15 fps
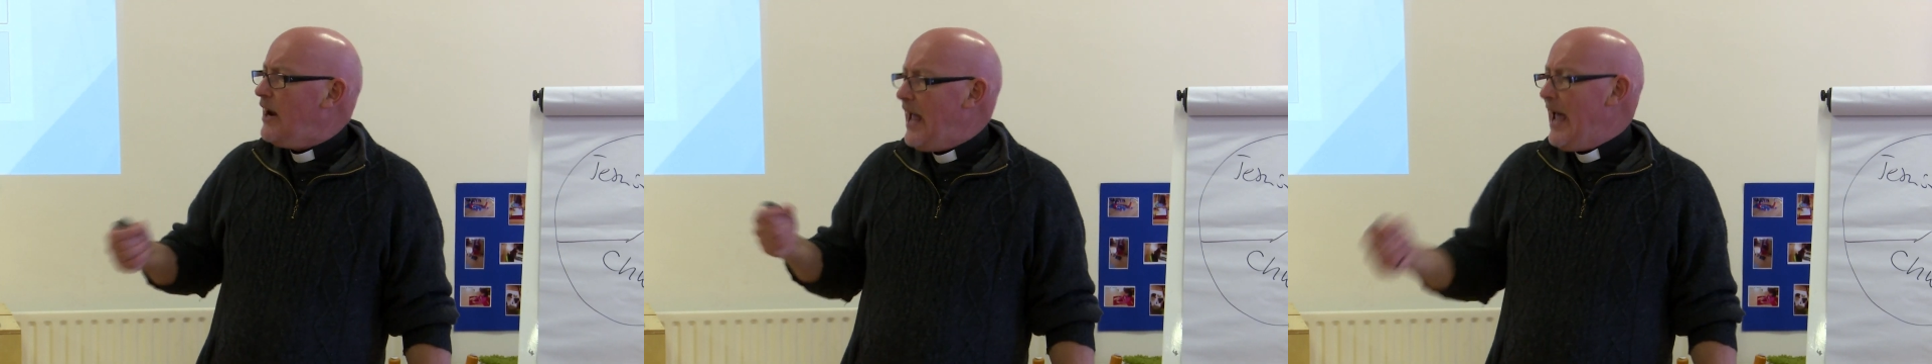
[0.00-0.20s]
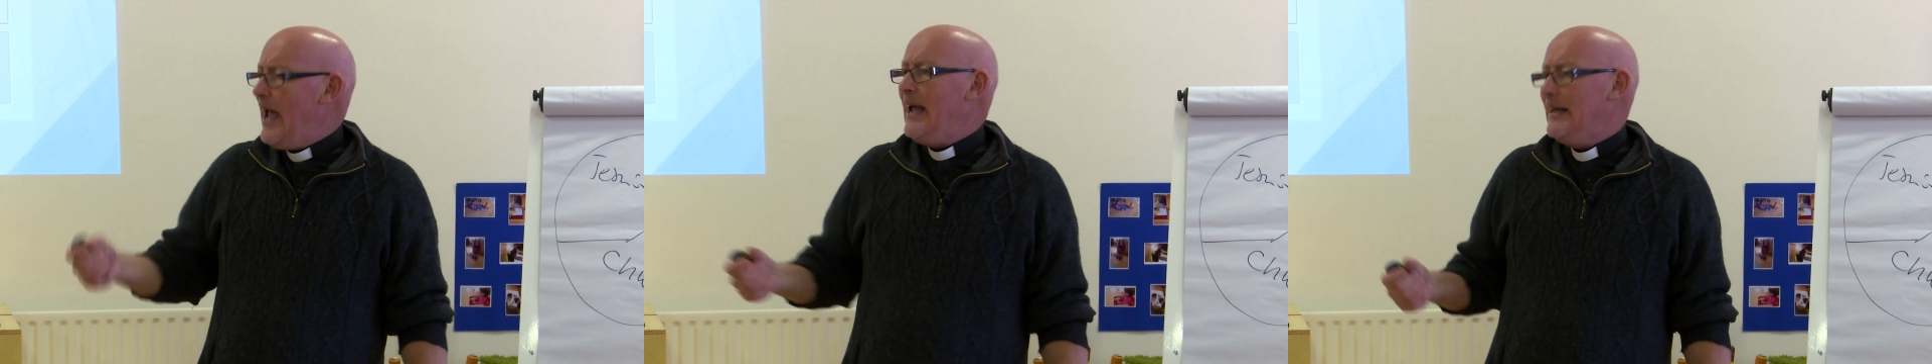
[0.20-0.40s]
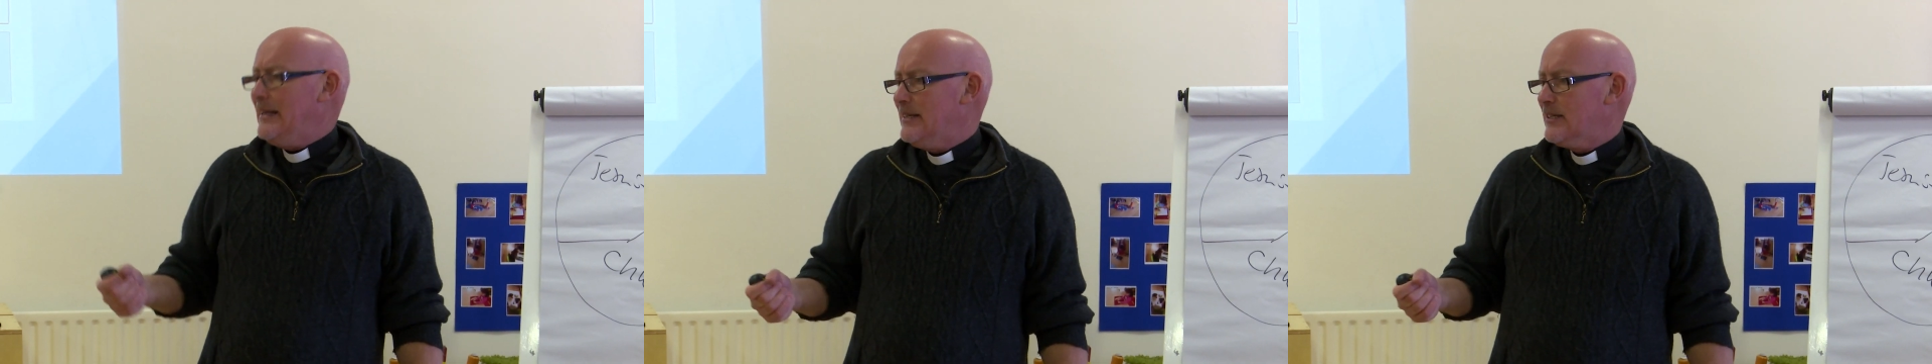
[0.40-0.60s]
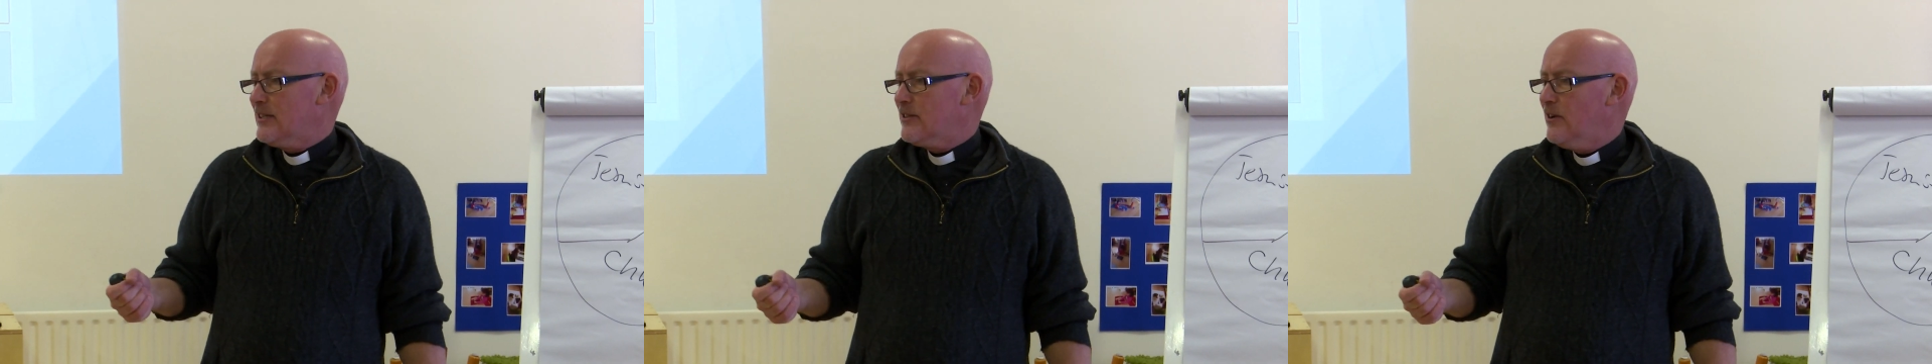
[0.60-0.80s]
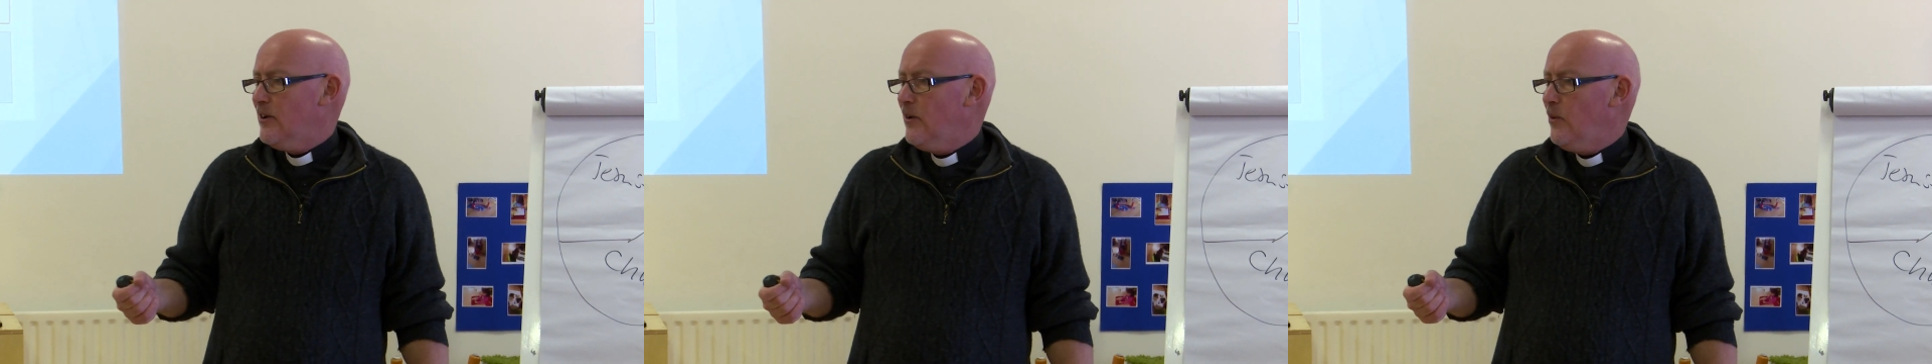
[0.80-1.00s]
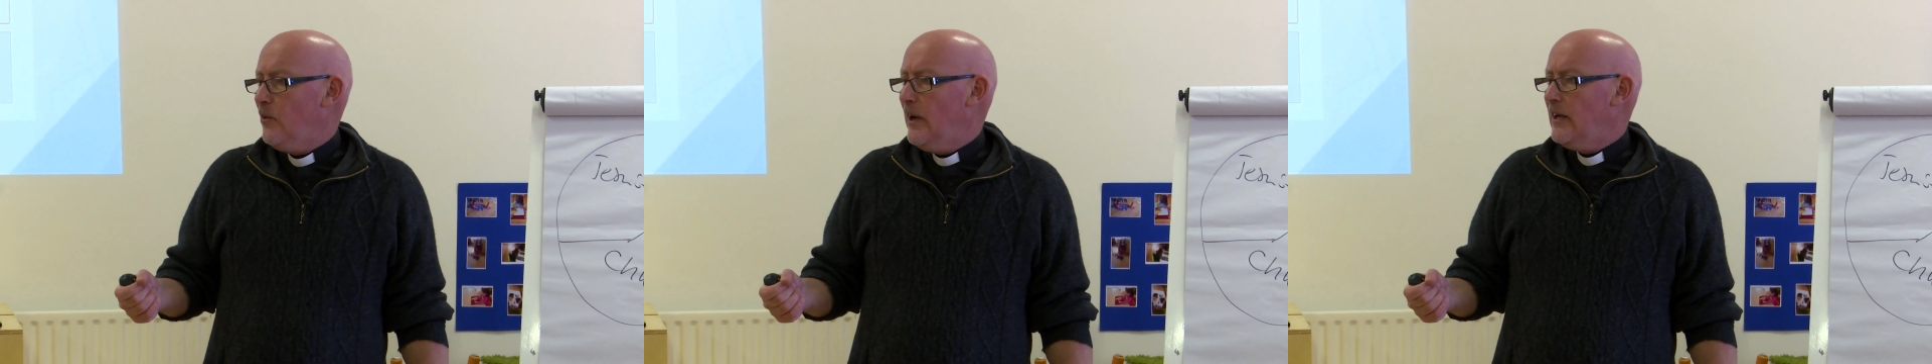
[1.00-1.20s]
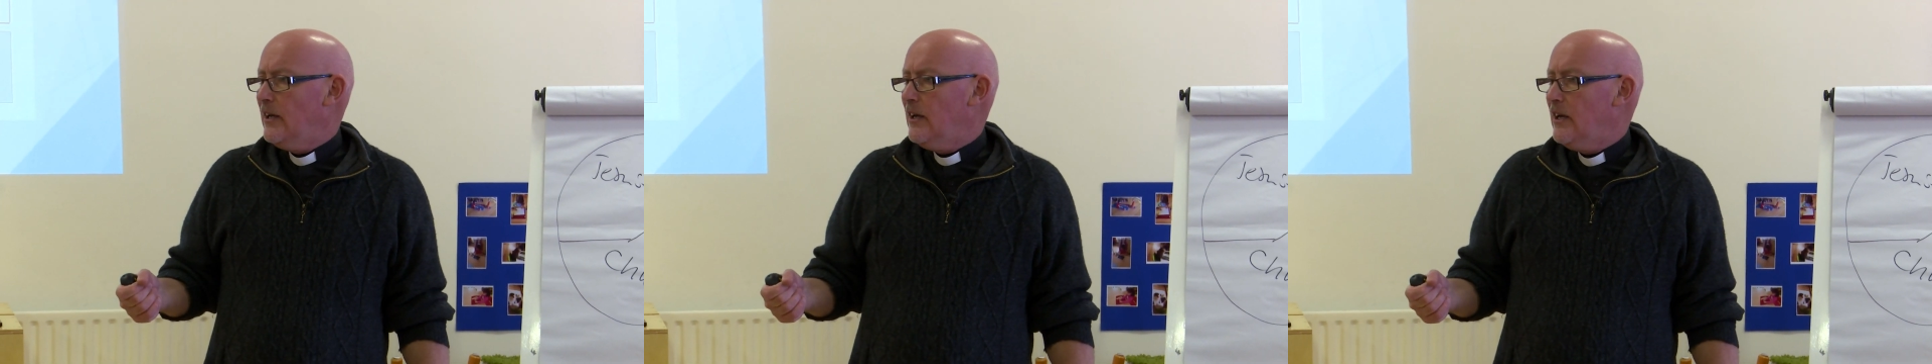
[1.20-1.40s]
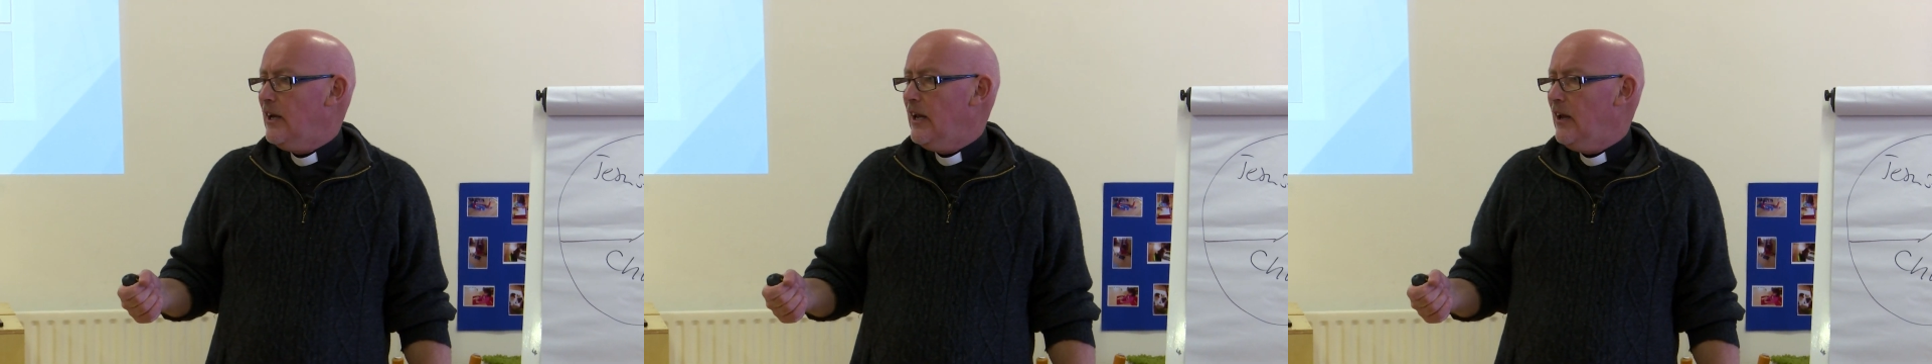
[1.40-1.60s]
heads when,